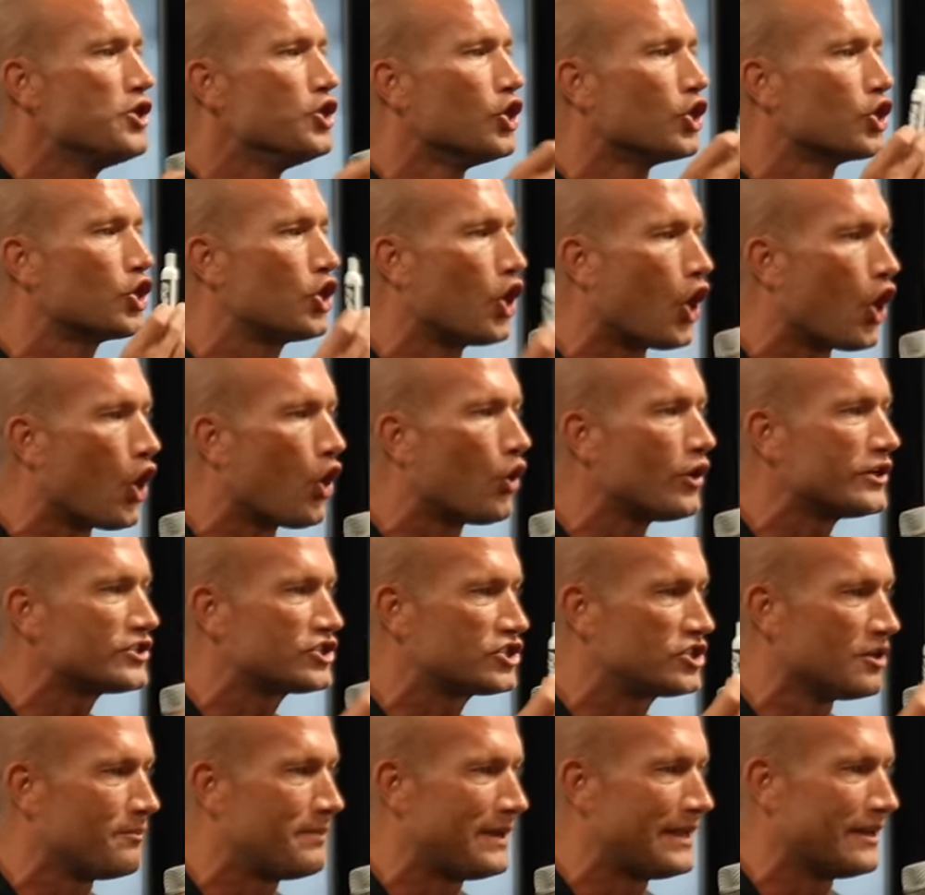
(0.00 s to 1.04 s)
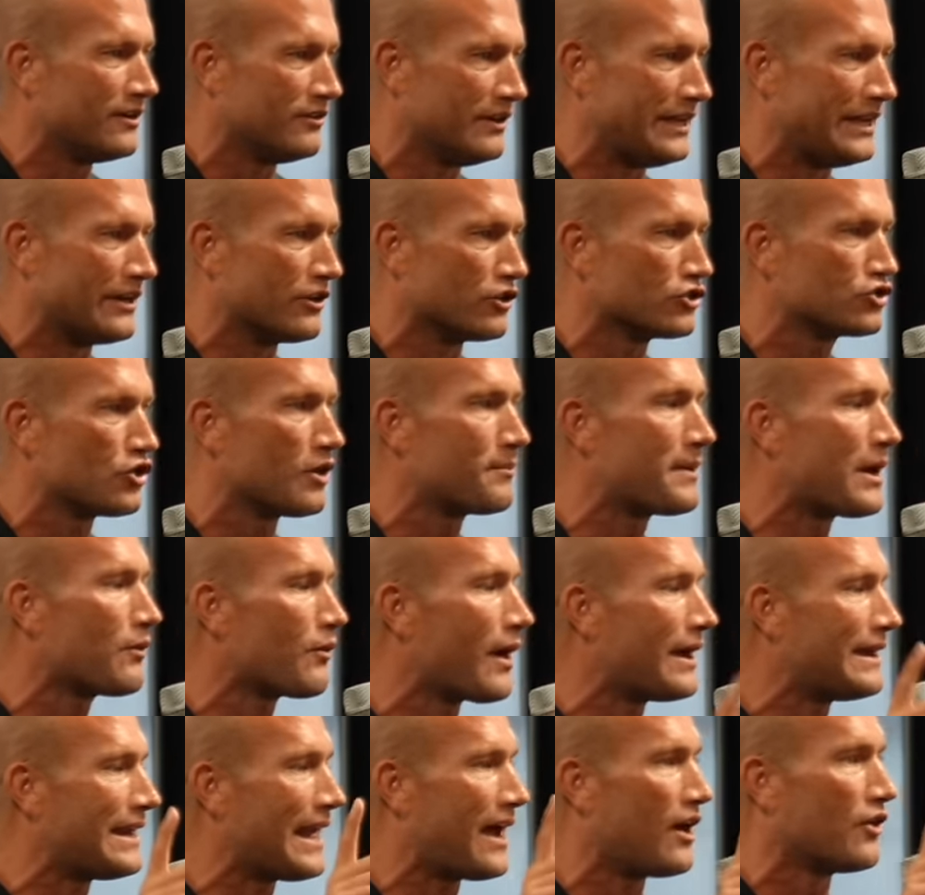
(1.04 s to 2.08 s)
Your goal is to be a leader. So, everybody
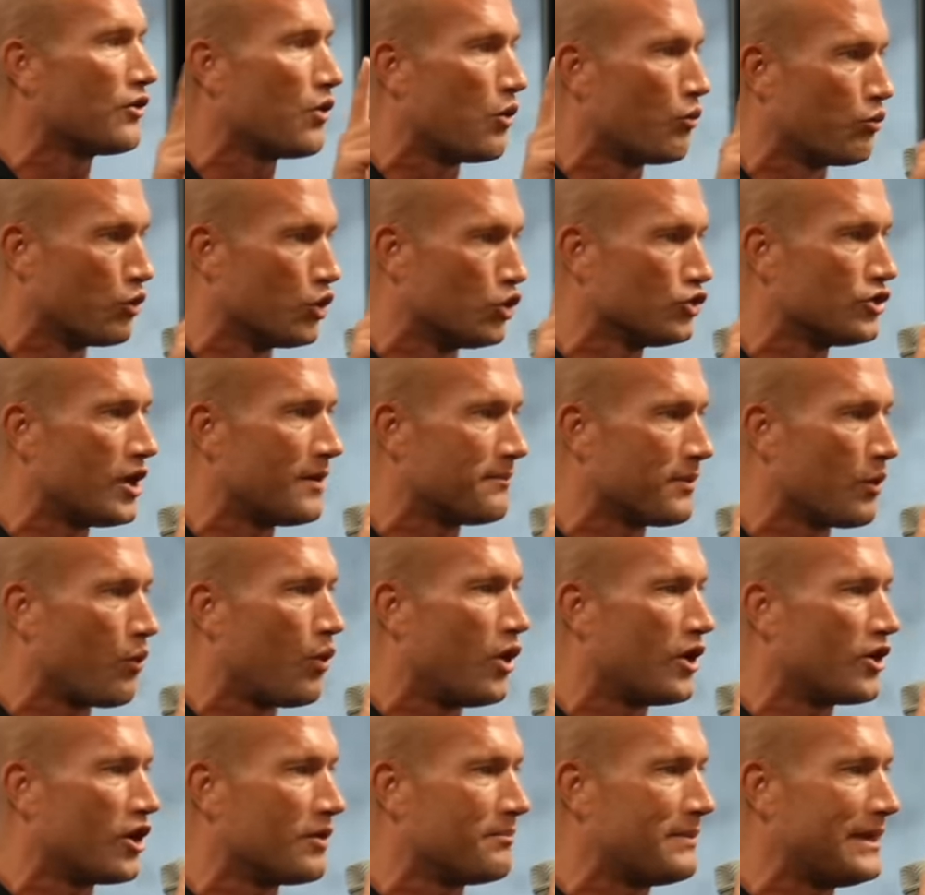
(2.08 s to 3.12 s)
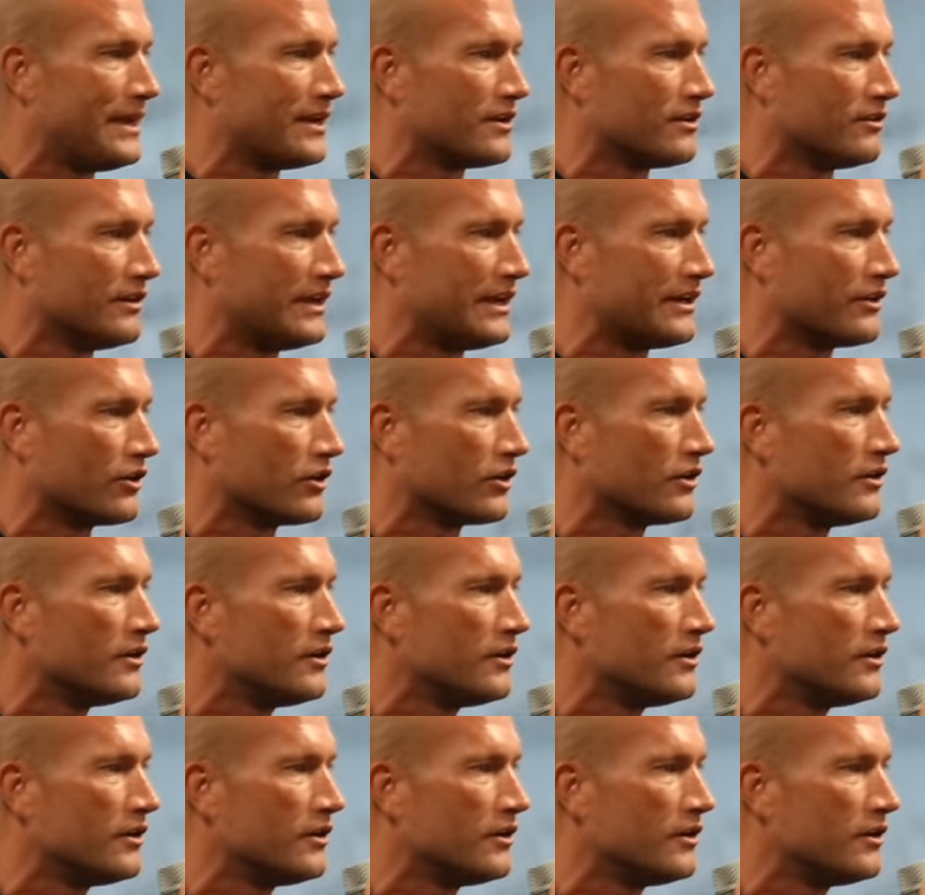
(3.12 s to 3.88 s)
write down rule number one on being a leader